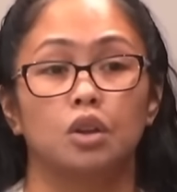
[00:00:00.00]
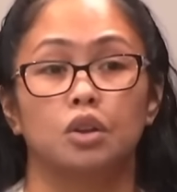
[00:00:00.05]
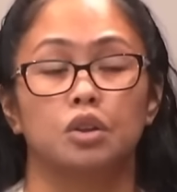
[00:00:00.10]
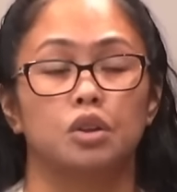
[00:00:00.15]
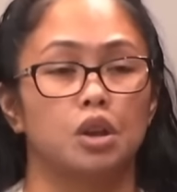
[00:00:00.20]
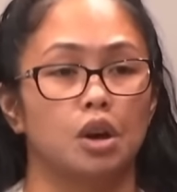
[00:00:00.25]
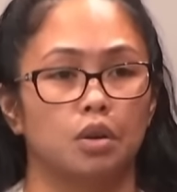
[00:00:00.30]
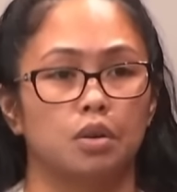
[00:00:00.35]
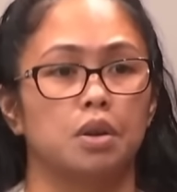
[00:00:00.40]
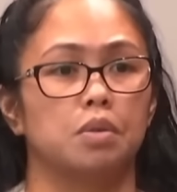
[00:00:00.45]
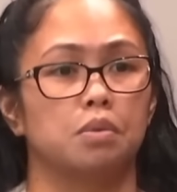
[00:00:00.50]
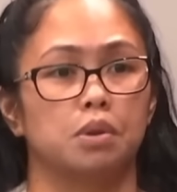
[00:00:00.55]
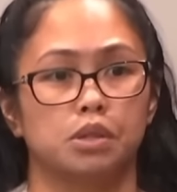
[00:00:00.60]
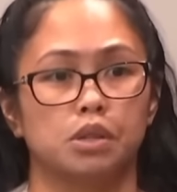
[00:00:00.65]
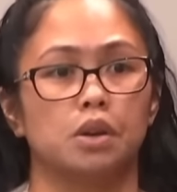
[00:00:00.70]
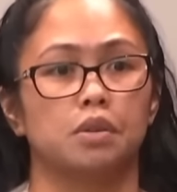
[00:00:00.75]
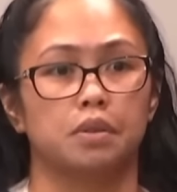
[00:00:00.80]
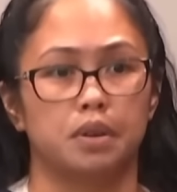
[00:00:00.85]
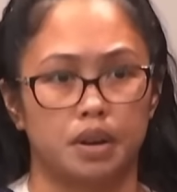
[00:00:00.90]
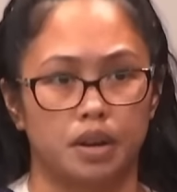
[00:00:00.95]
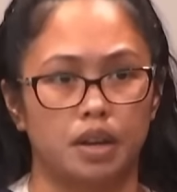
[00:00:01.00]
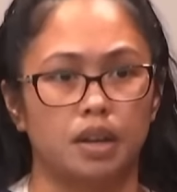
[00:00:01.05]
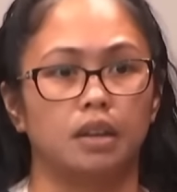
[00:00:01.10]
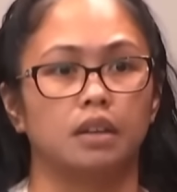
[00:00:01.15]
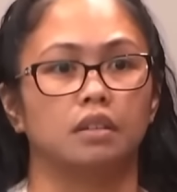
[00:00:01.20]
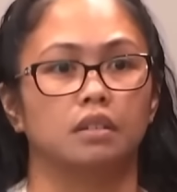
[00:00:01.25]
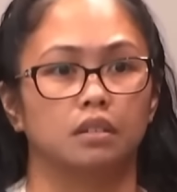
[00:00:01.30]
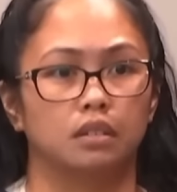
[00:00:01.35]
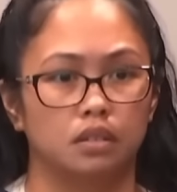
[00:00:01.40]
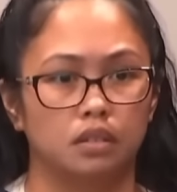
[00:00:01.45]
No, it was
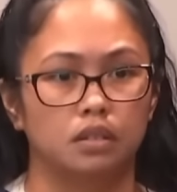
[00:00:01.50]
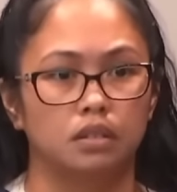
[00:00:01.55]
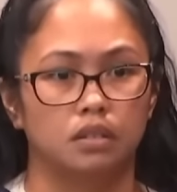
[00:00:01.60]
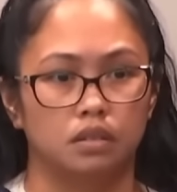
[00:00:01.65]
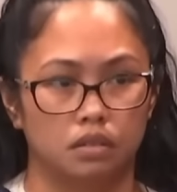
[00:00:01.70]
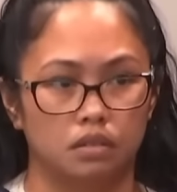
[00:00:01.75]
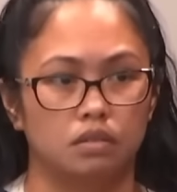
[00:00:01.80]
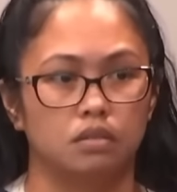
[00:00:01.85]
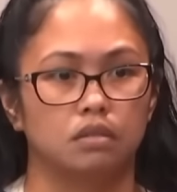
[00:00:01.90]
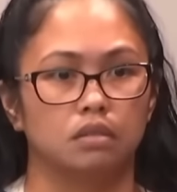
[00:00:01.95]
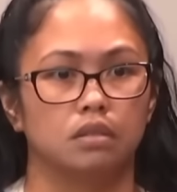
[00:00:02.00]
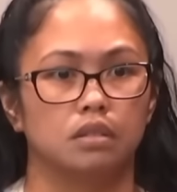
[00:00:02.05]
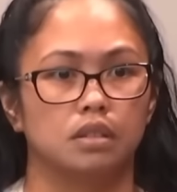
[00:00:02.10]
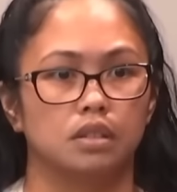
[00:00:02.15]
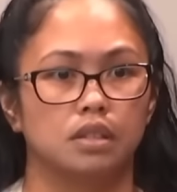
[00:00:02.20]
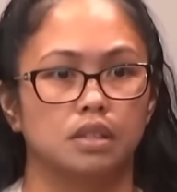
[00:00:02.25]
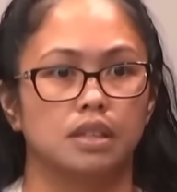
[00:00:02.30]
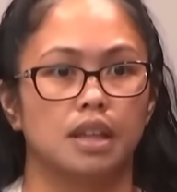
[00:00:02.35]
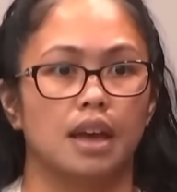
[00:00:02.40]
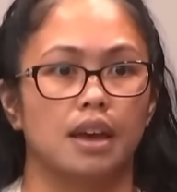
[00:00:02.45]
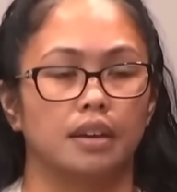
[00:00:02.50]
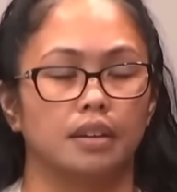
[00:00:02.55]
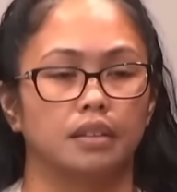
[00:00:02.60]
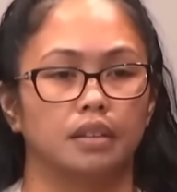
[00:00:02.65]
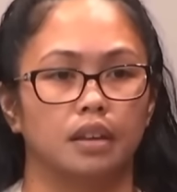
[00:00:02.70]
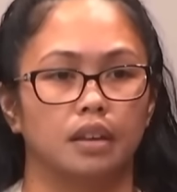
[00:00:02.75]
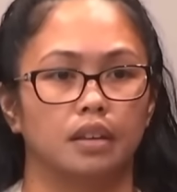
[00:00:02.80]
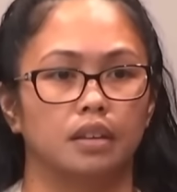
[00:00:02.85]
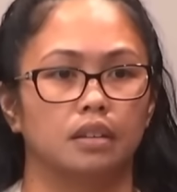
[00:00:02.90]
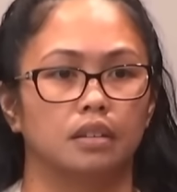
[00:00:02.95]
already stacked
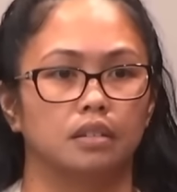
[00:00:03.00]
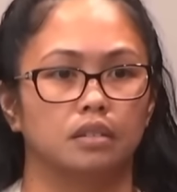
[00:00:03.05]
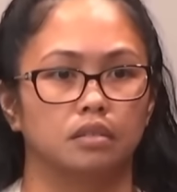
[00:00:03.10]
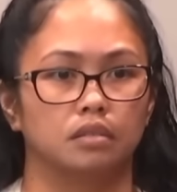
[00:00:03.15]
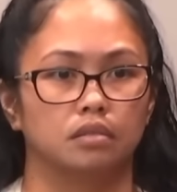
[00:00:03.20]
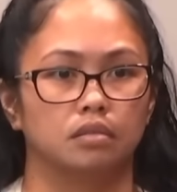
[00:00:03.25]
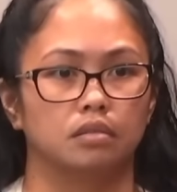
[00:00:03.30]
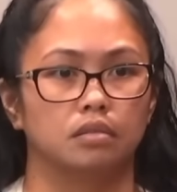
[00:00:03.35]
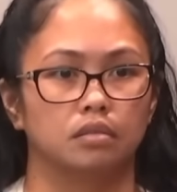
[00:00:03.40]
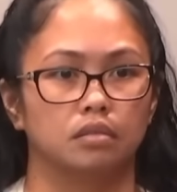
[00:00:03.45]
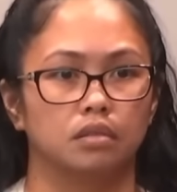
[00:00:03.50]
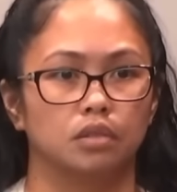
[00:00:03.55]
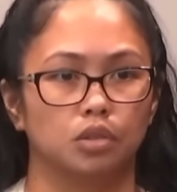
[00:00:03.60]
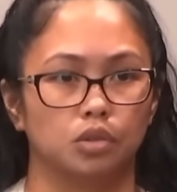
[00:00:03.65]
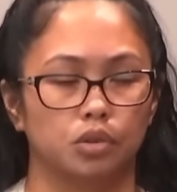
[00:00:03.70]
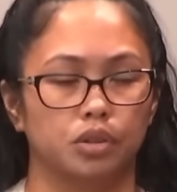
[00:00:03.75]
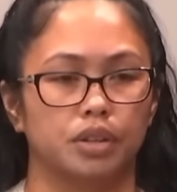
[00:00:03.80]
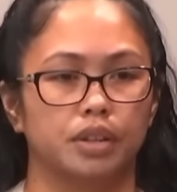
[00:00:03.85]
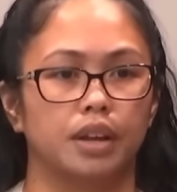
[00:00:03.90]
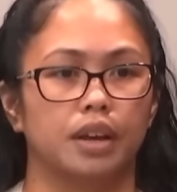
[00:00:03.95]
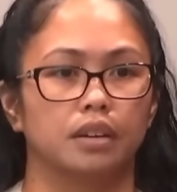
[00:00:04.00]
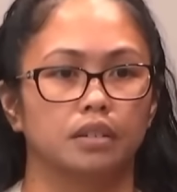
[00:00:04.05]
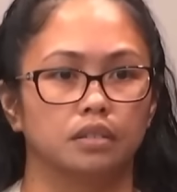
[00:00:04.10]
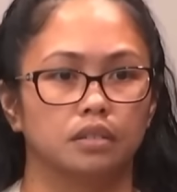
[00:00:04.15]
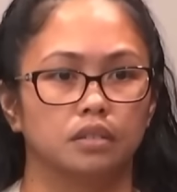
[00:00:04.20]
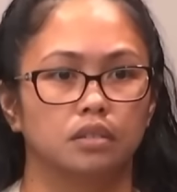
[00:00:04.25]
and sorted out.